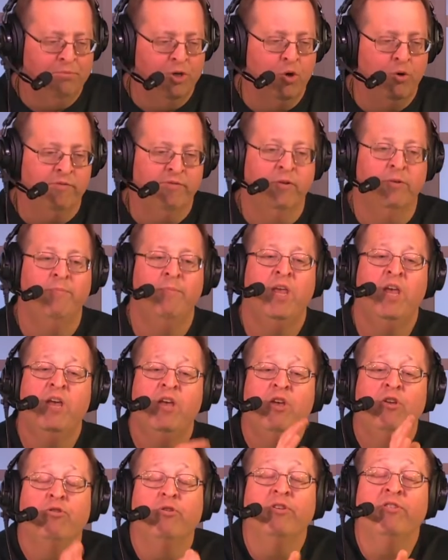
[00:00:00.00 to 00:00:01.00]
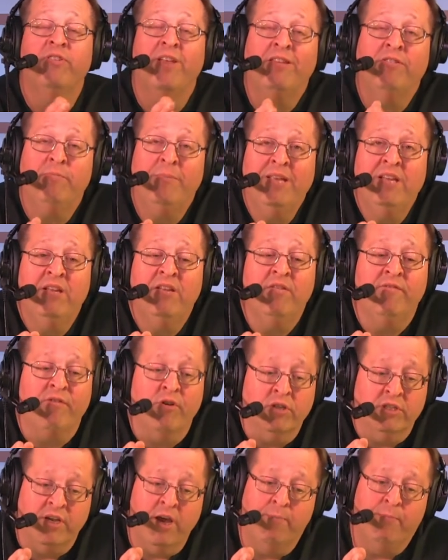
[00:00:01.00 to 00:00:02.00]
Beautiful. So he sends me into the
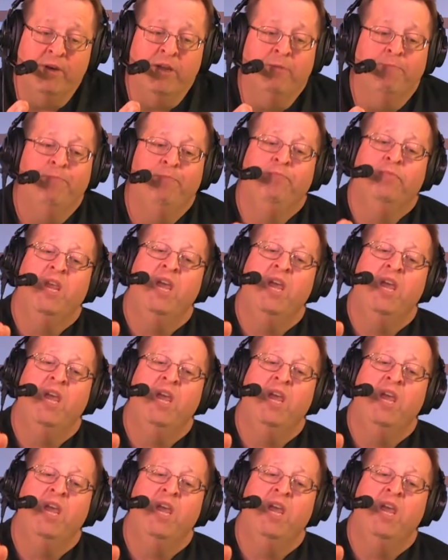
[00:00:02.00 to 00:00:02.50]
first company.